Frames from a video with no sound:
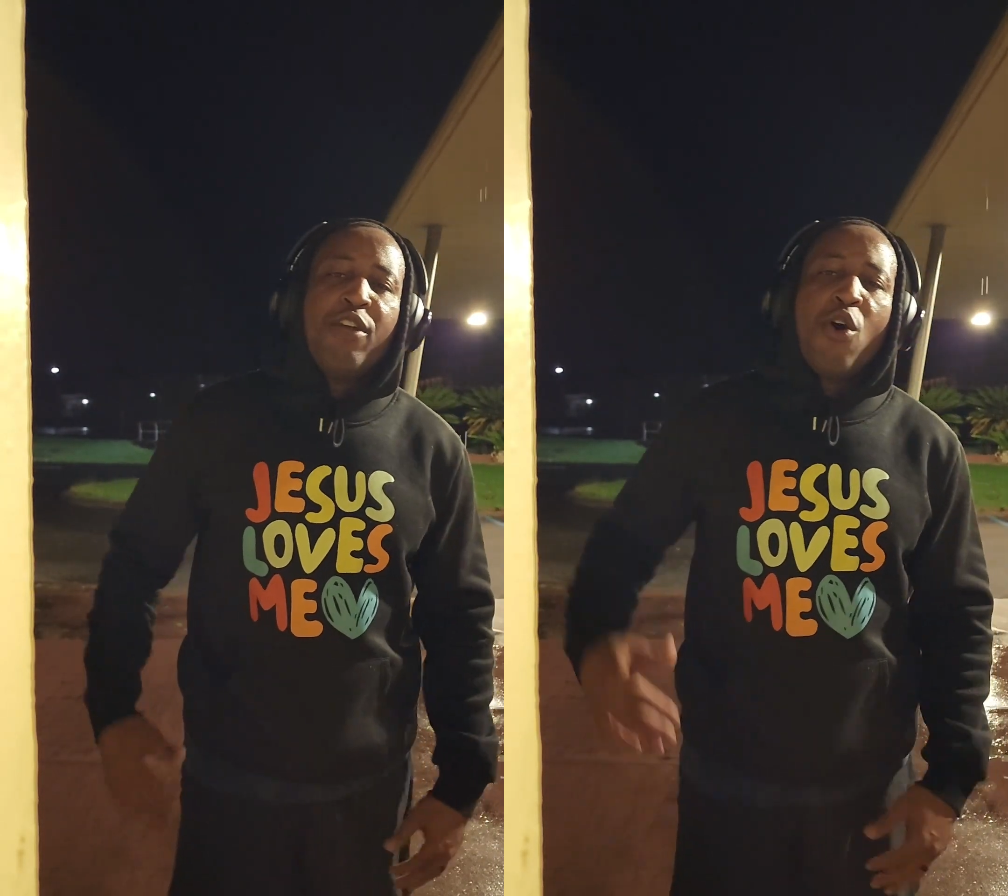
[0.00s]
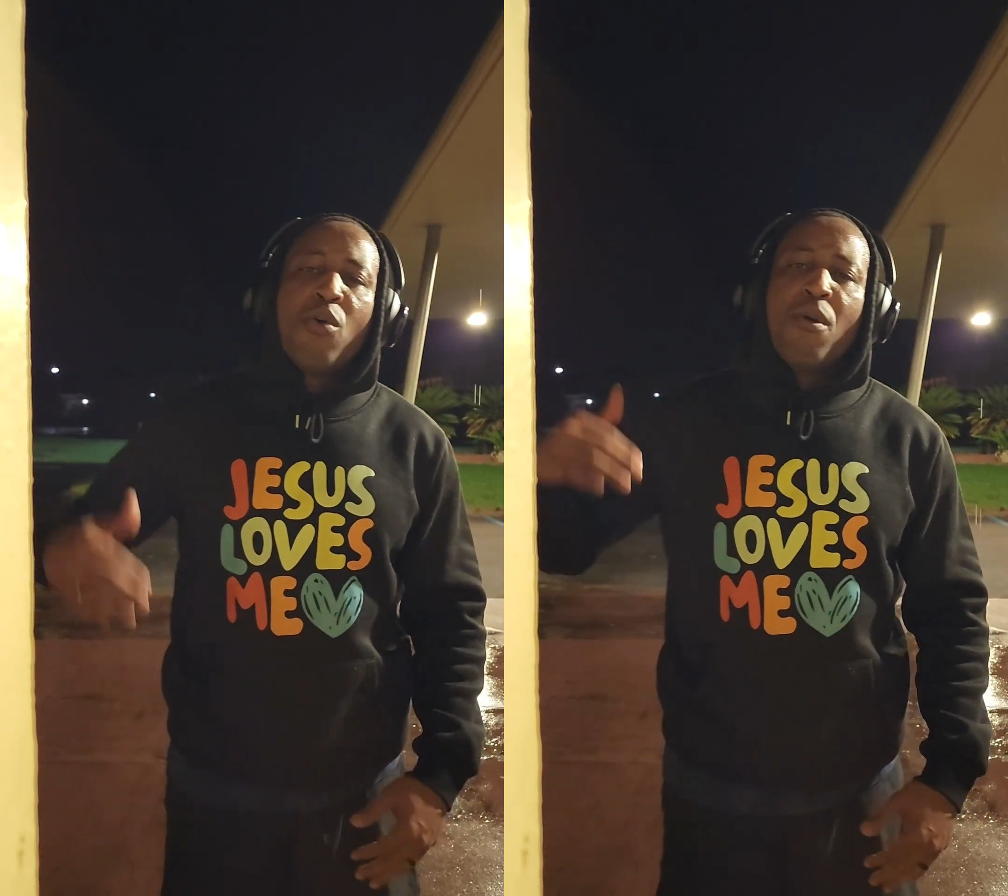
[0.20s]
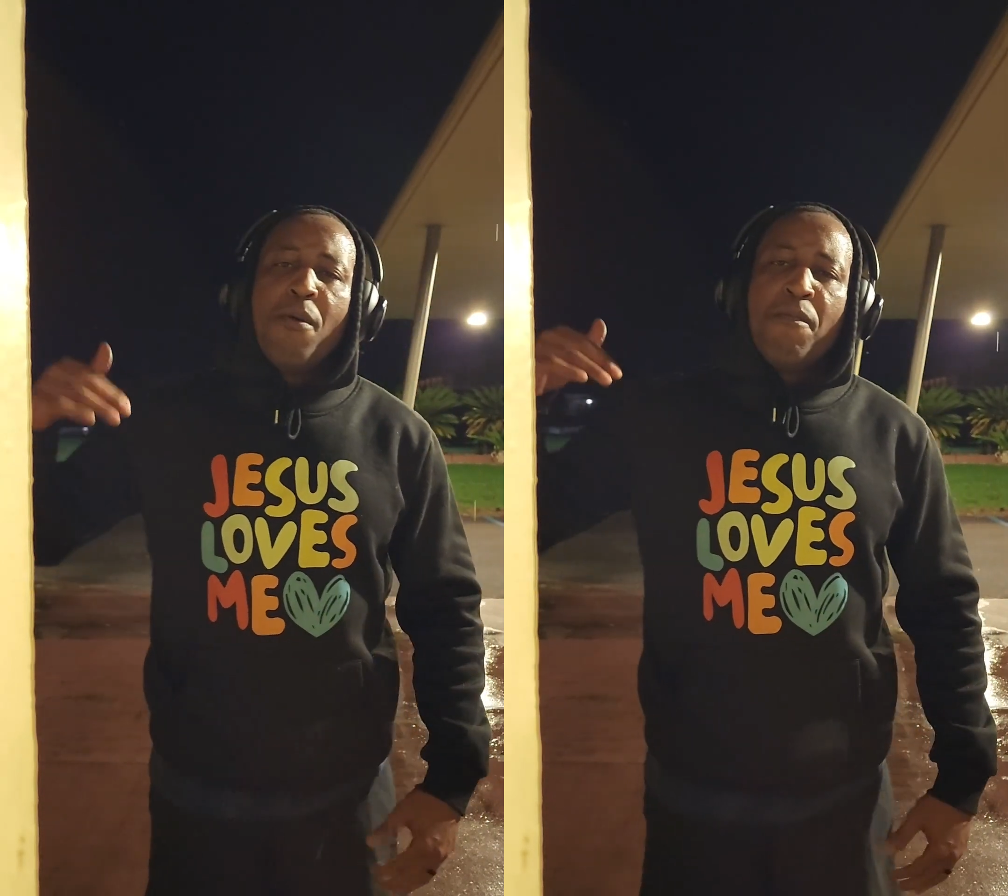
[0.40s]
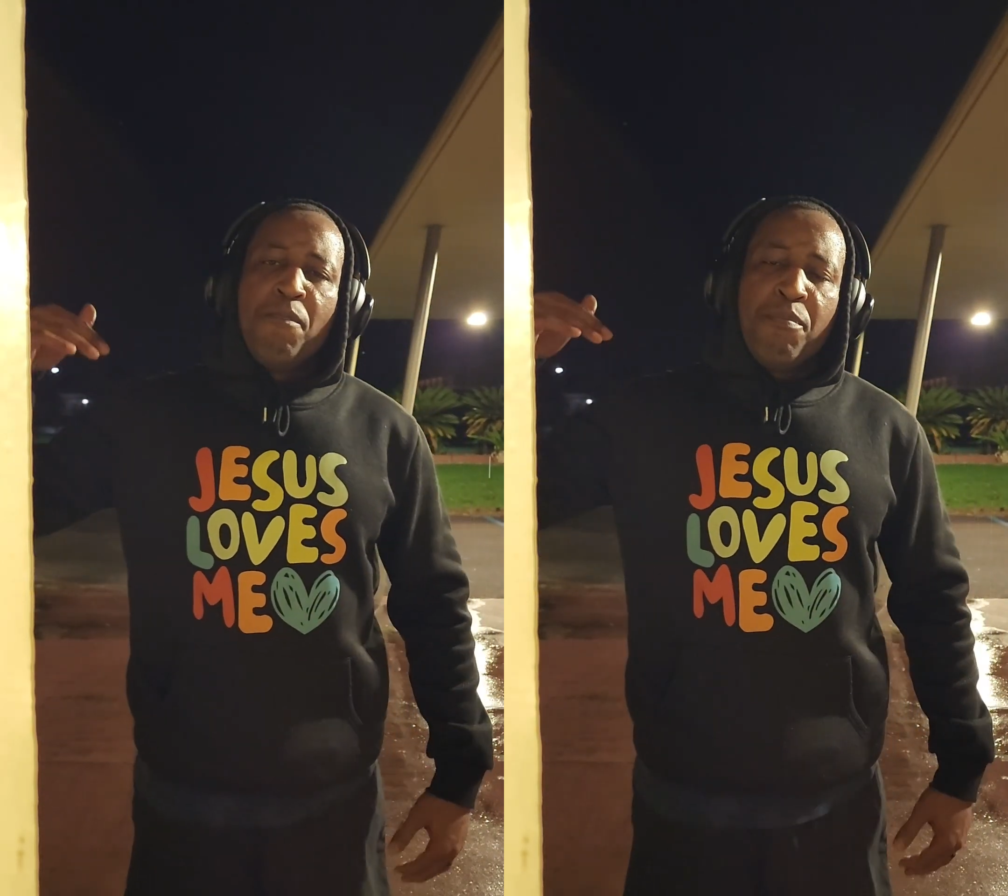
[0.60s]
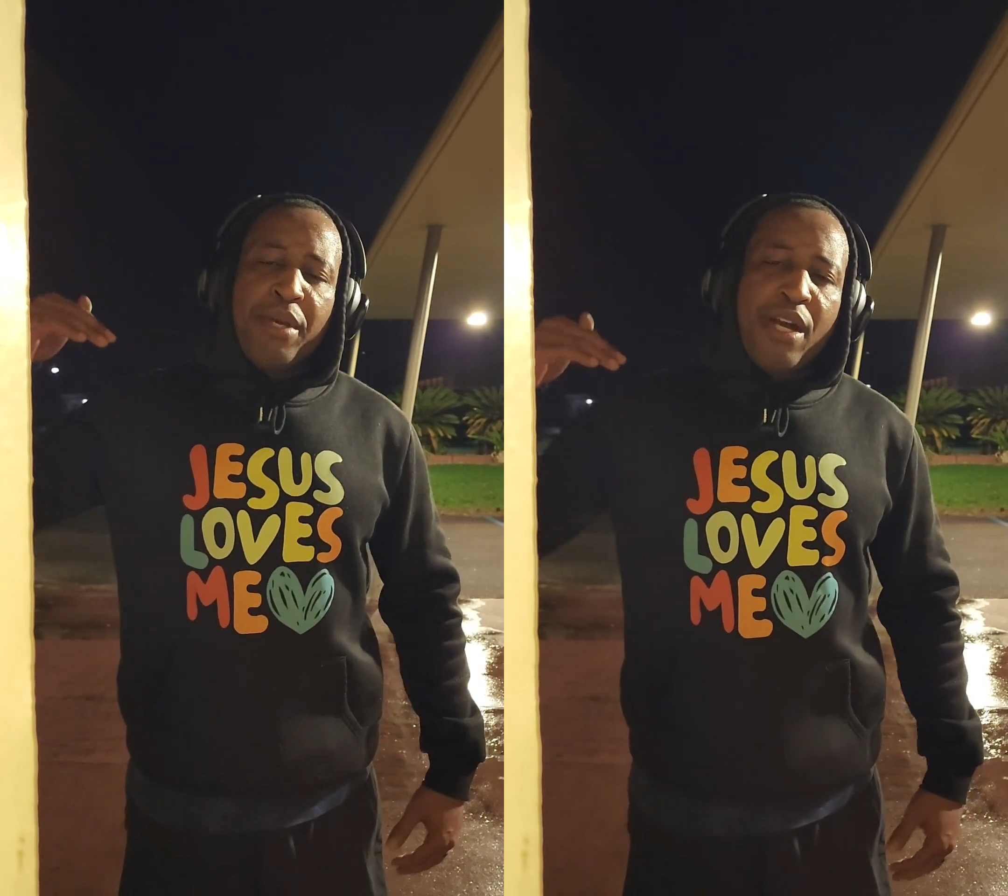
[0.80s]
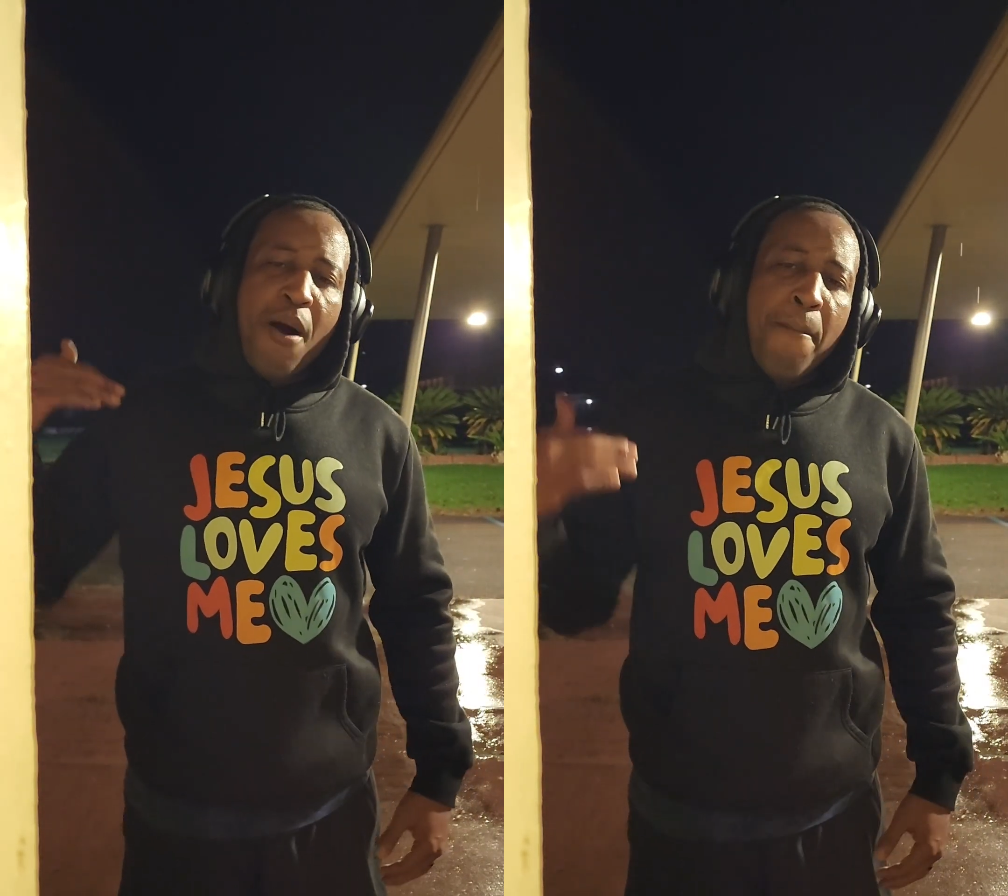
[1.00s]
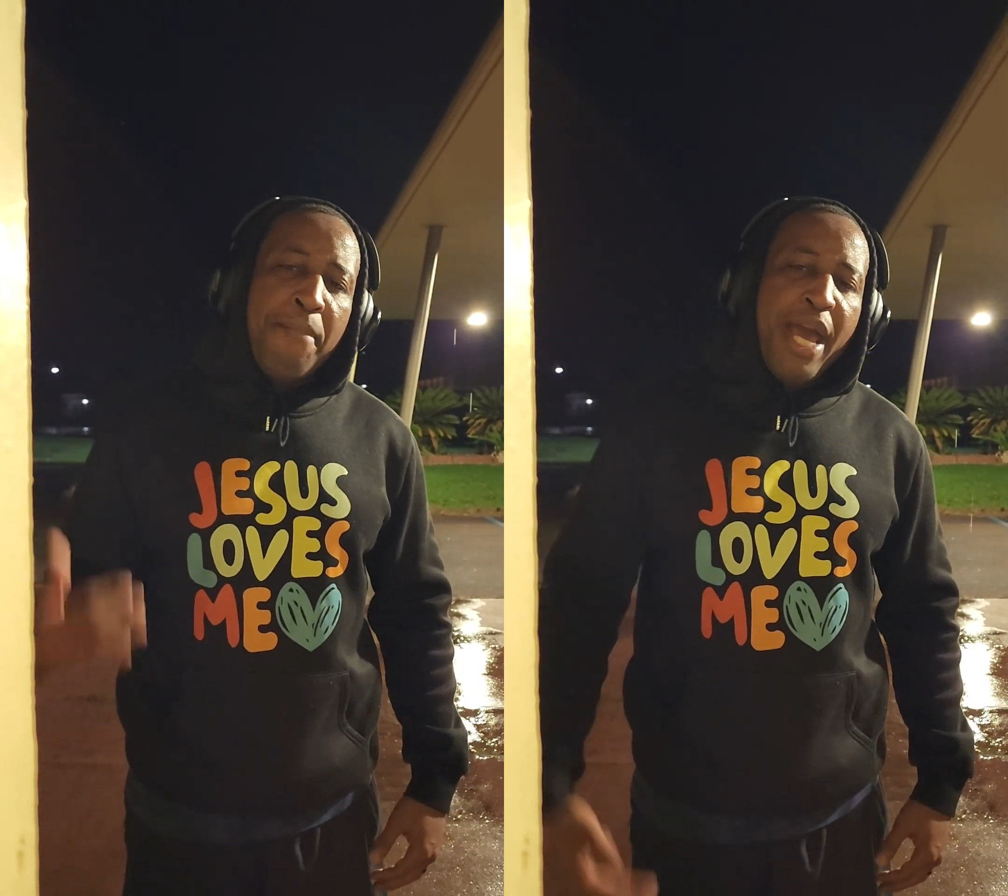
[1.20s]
And don't become